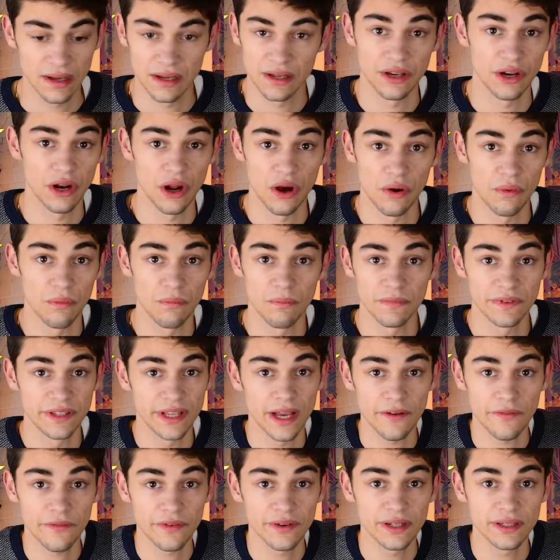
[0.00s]

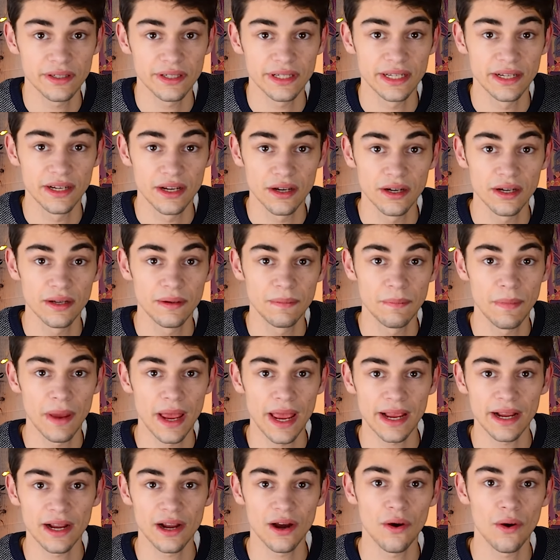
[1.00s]
Definitely good
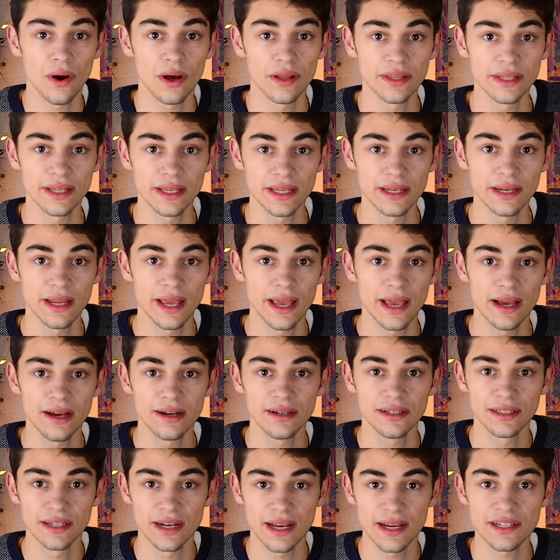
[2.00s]
mango on the
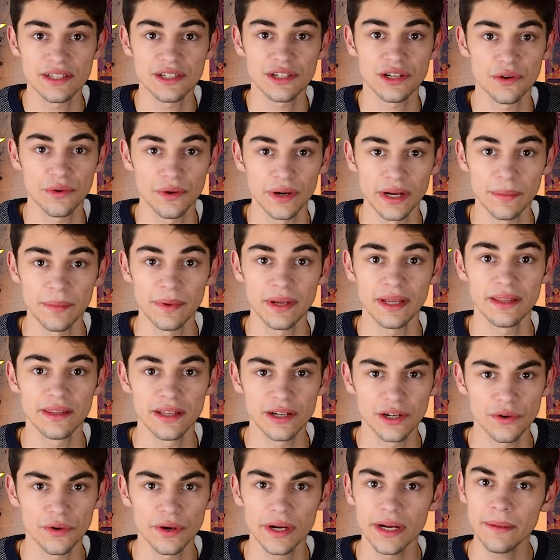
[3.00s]
inhale and nice creamy.
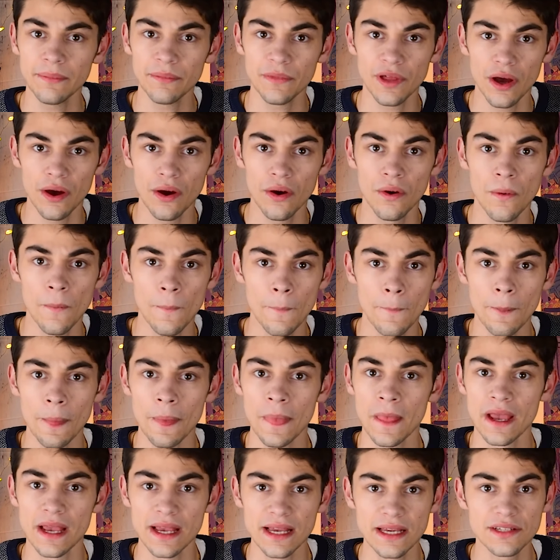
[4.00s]
The cream though
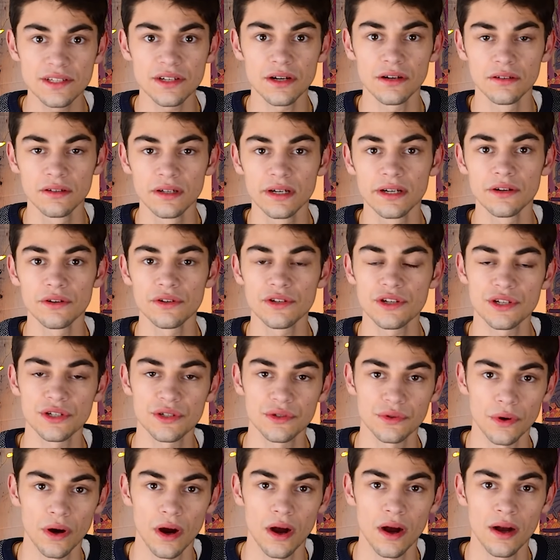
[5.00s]
is a little
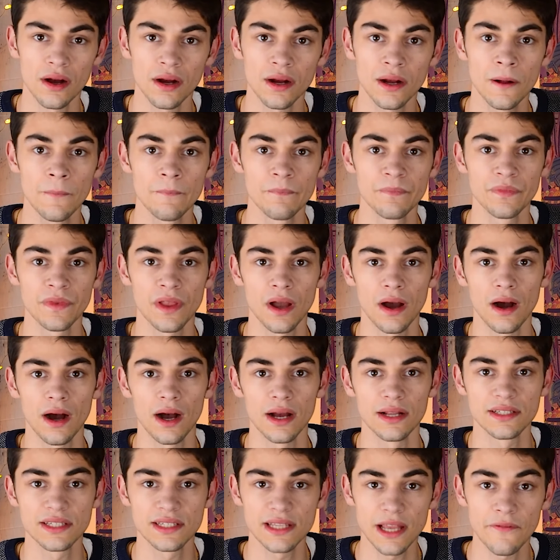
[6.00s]
strong.
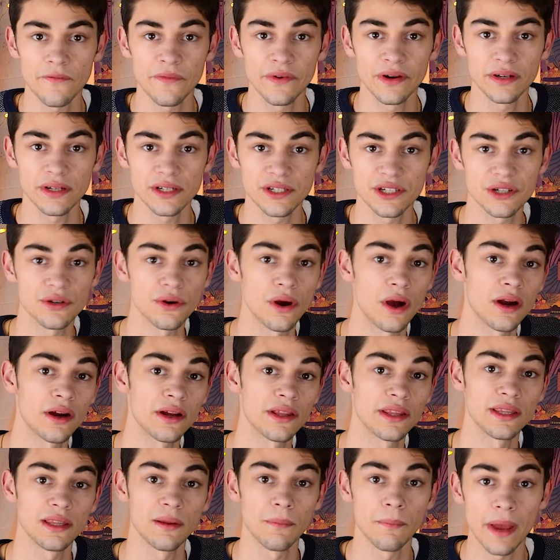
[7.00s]
It's definitely
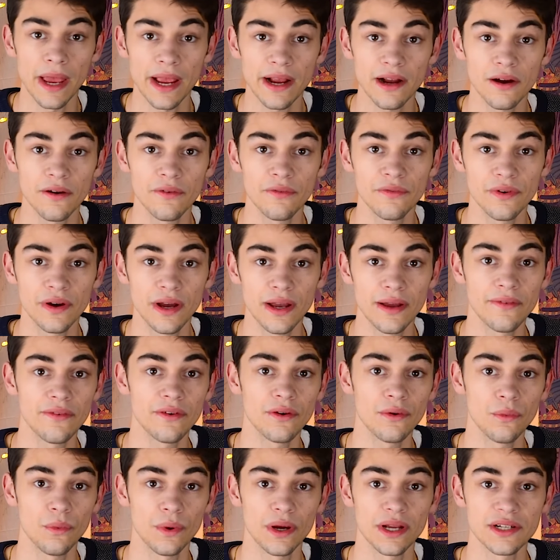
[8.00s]
stronger than the mango
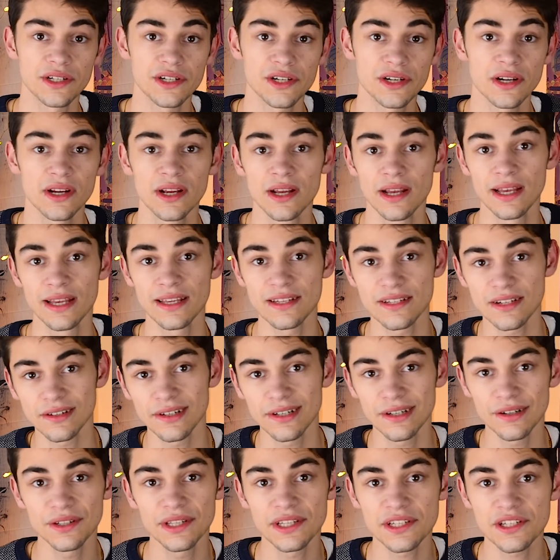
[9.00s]
flavor, which is a
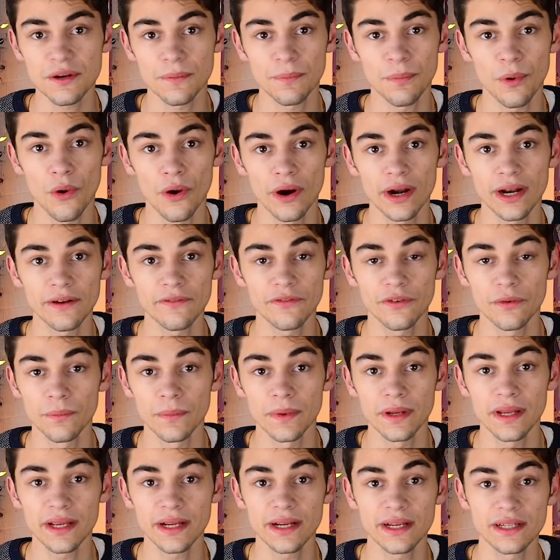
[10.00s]
little disappointing for
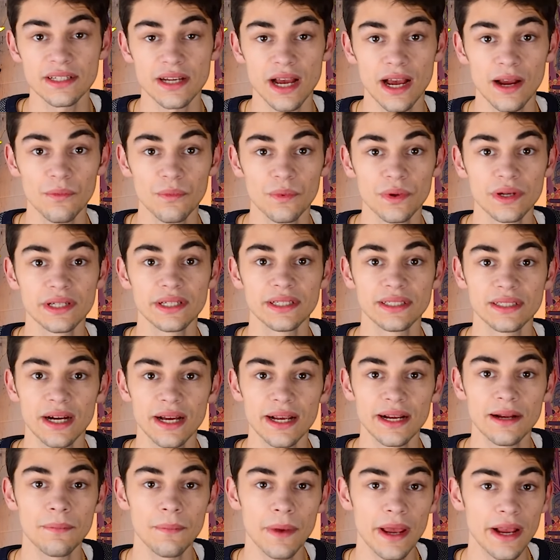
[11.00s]
me because I really
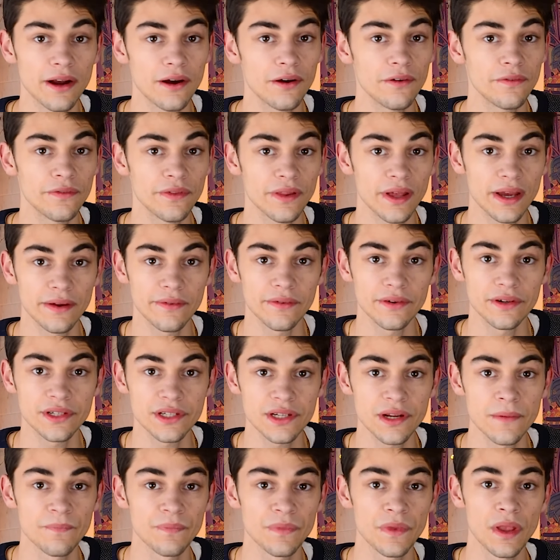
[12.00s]
like mango flavors.